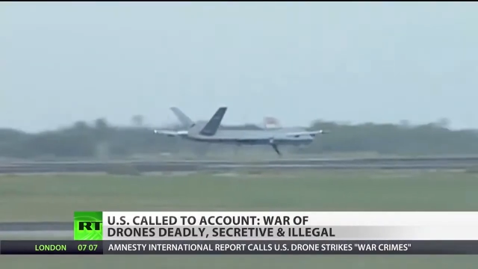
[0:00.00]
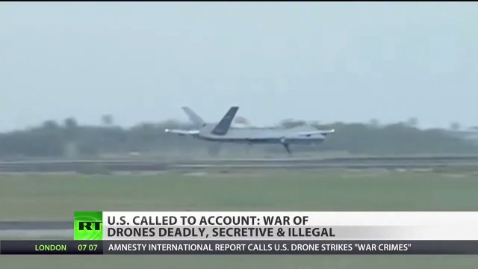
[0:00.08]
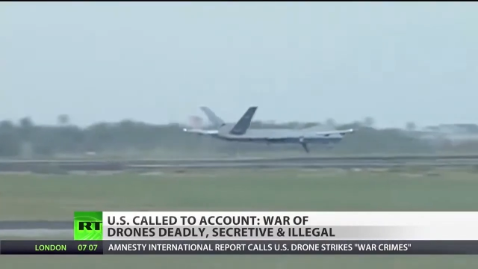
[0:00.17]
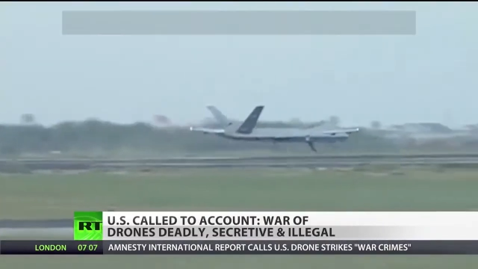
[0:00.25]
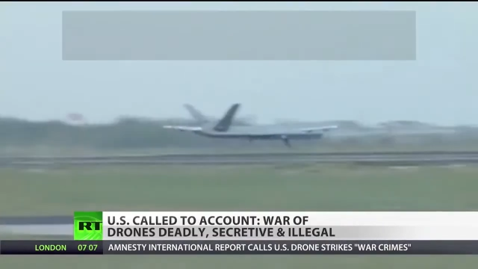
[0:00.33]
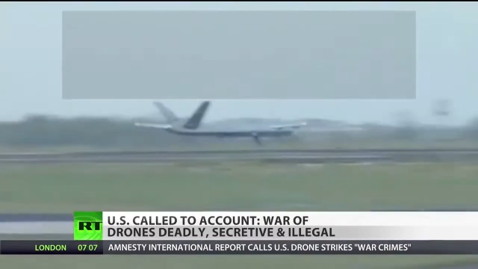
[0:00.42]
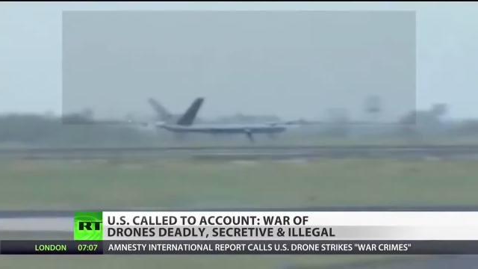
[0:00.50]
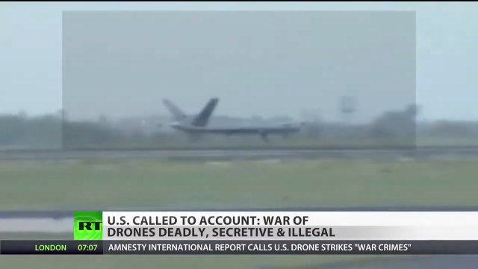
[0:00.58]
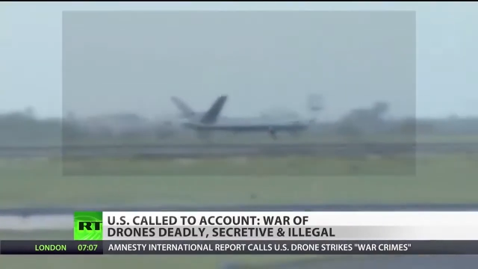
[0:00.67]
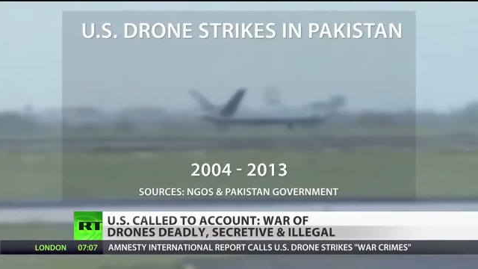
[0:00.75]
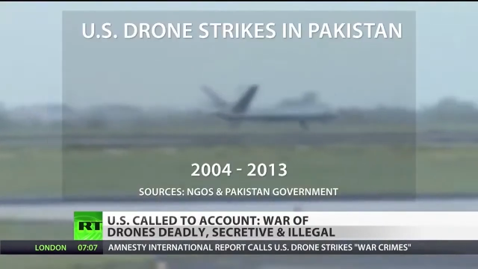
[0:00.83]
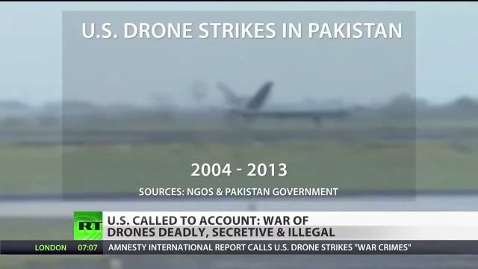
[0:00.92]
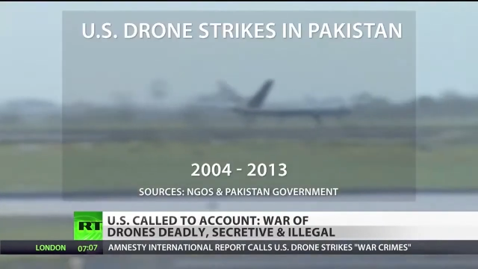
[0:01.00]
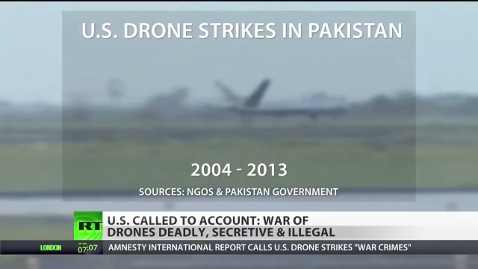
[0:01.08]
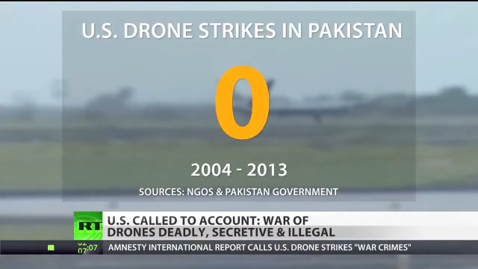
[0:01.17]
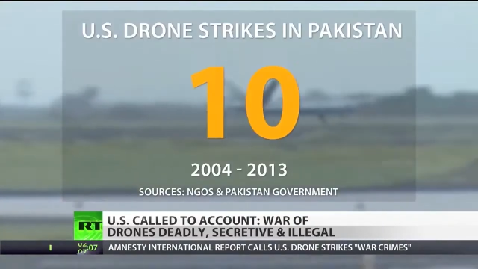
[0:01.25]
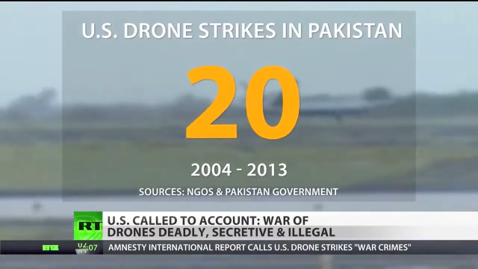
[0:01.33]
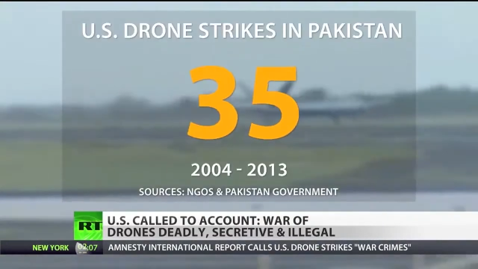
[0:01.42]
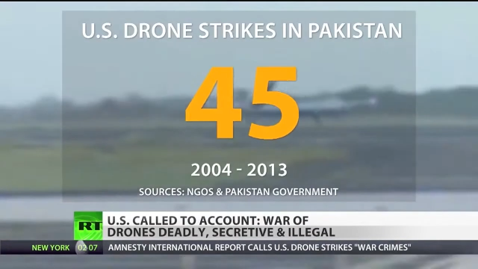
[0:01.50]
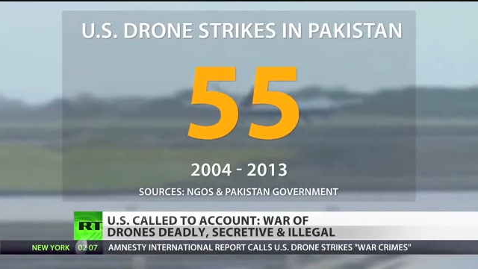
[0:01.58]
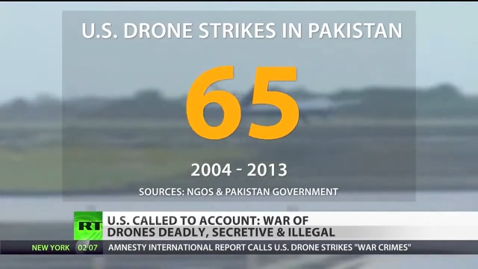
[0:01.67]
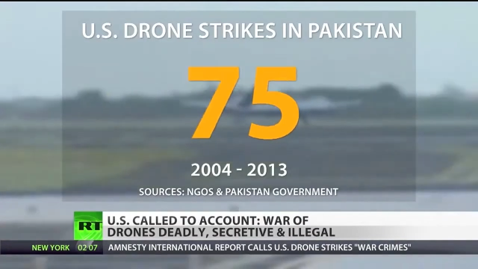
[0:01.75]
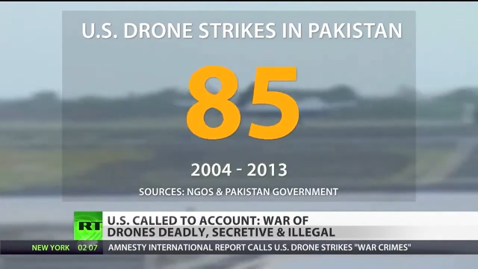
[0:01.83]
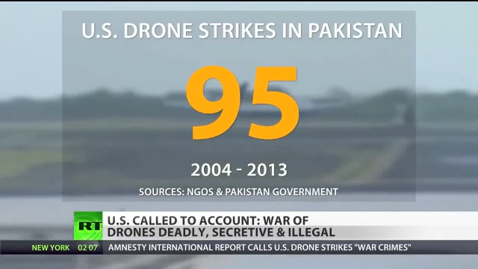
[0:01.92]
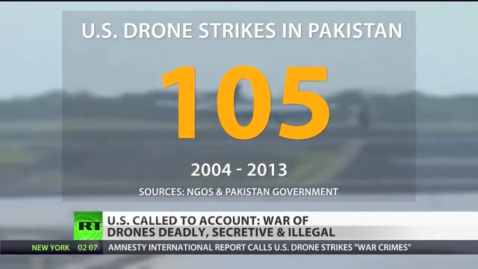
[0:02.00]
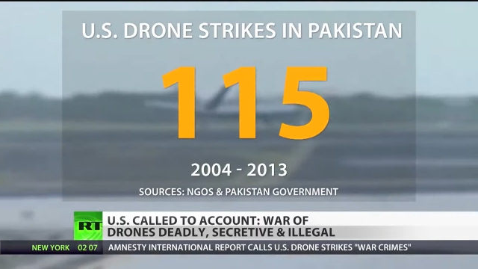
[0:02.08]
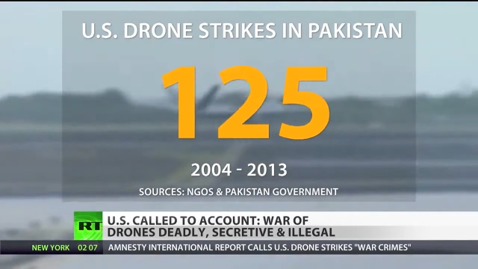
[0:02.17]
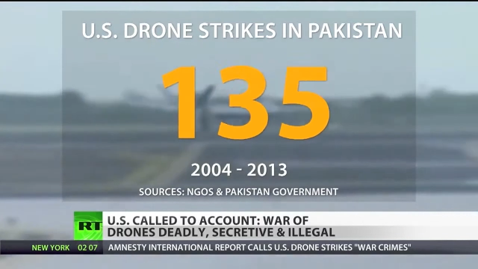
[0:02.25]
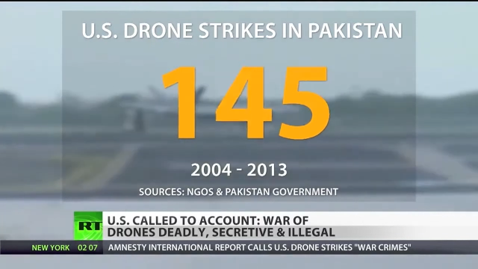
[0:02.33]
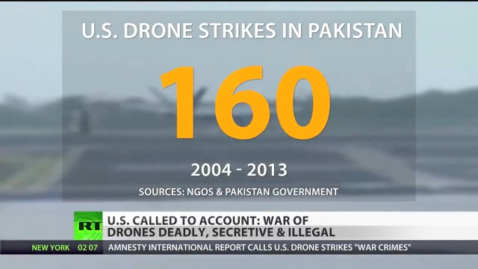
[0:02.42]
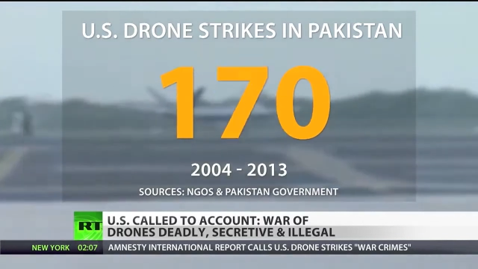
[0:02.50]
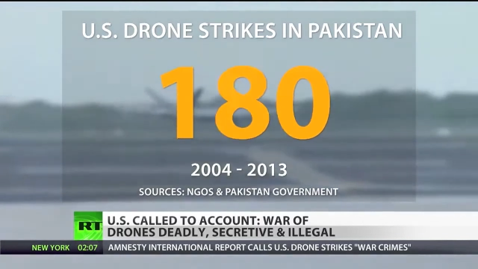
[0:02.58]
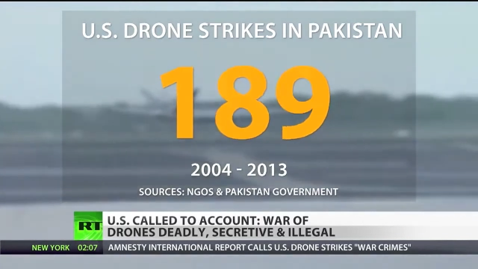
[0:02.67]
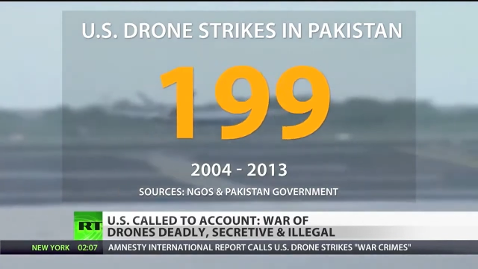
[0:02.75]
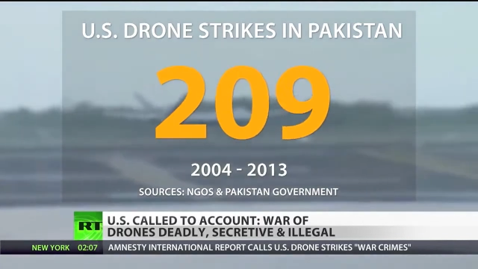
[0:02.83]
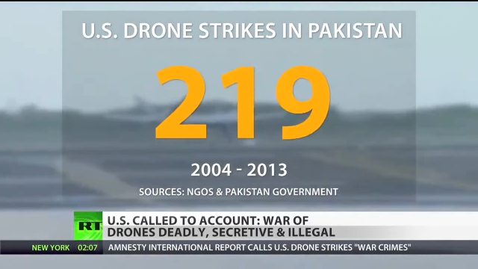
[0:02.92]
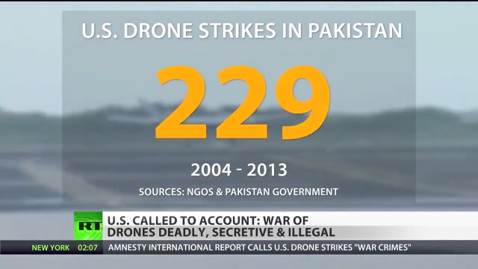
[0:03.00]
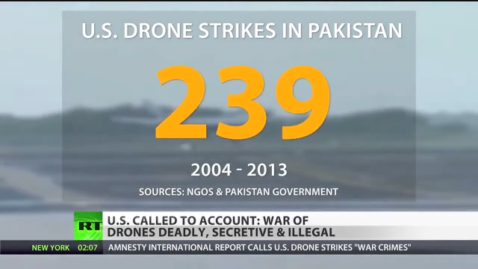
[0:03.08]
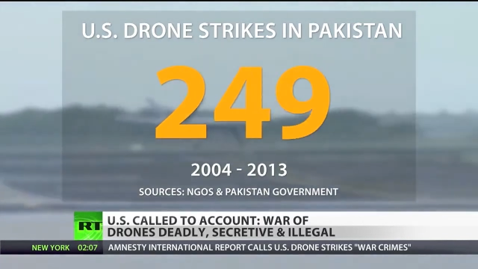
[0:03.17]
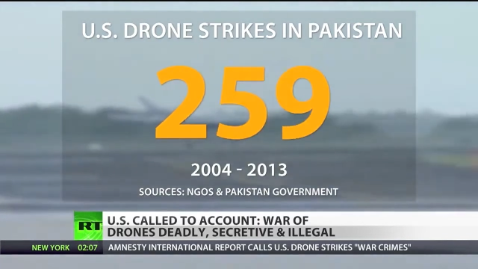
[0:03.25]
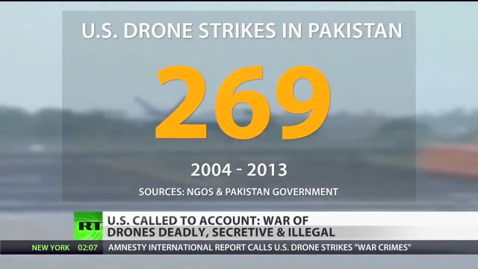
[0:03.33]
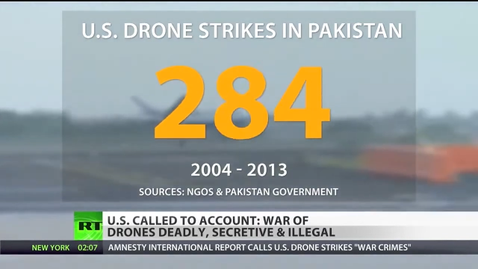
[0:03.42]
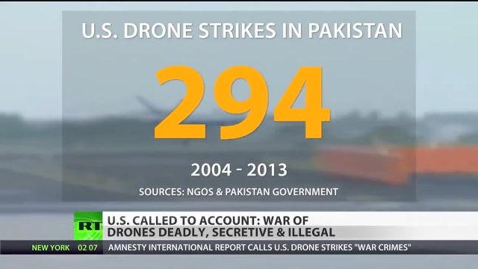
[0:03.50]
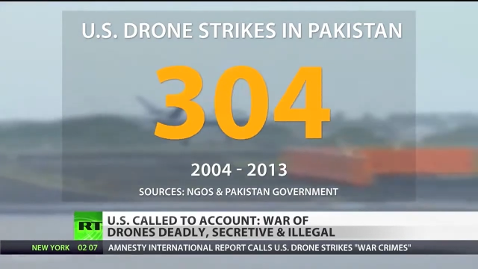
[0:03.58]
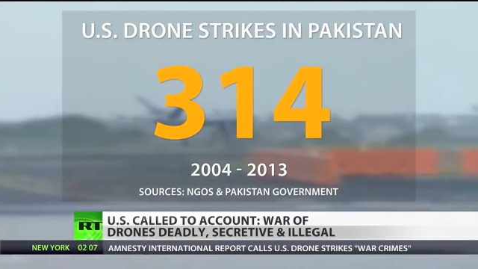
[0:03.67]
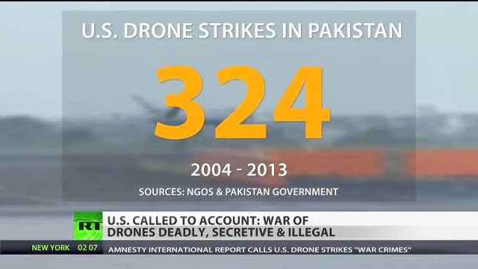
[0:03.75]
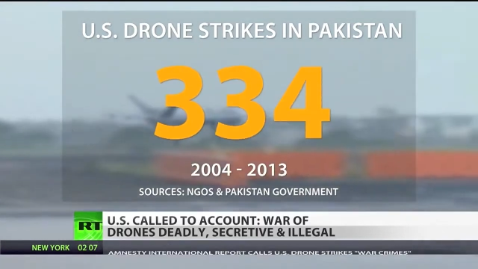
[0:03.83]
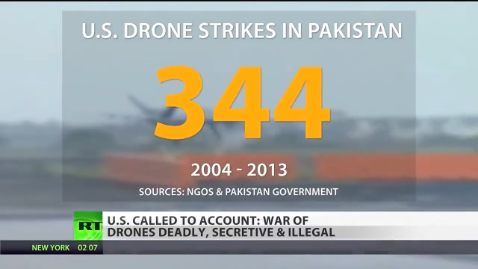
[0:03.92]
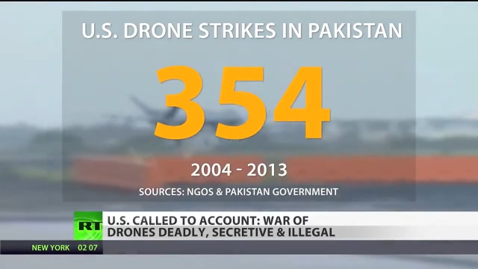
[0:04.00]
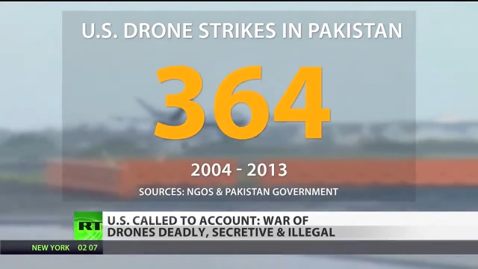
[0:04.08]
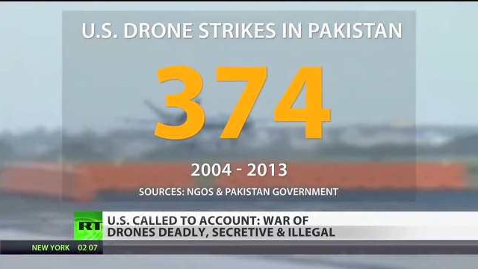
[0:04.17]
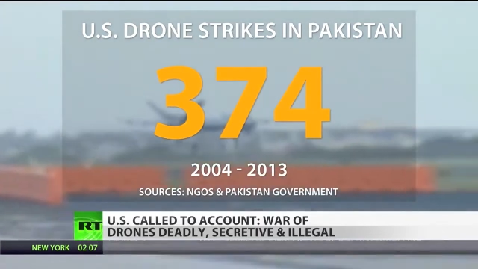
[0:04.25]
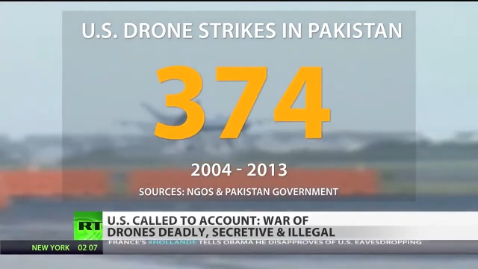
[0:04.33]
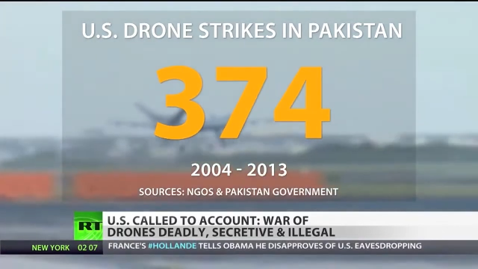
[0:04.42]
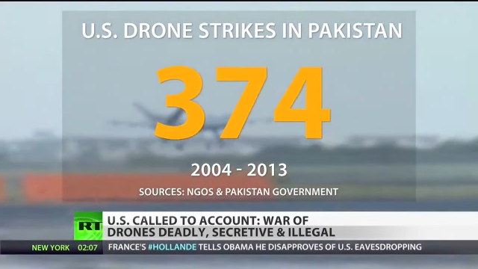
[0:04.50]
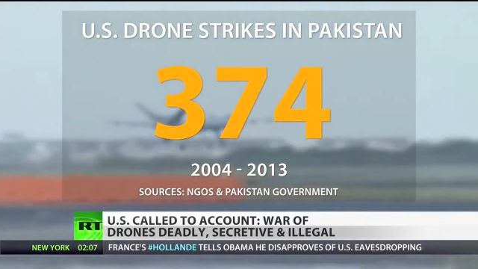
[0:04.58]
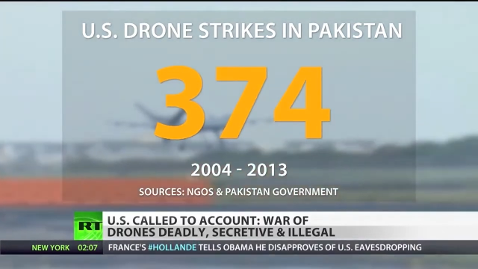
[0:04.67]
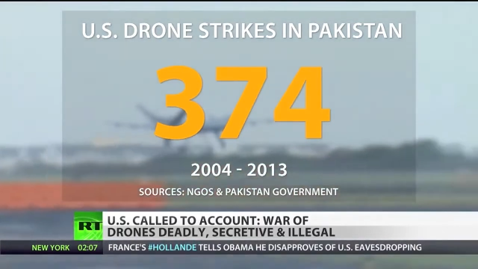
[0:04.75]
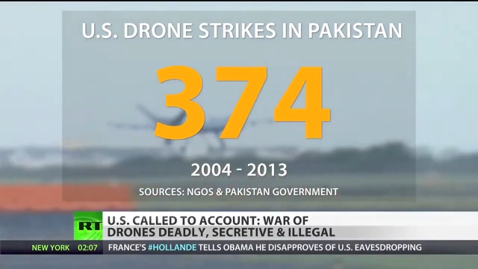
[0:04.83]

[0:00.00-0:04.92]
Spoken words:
[unreadable: no face in view]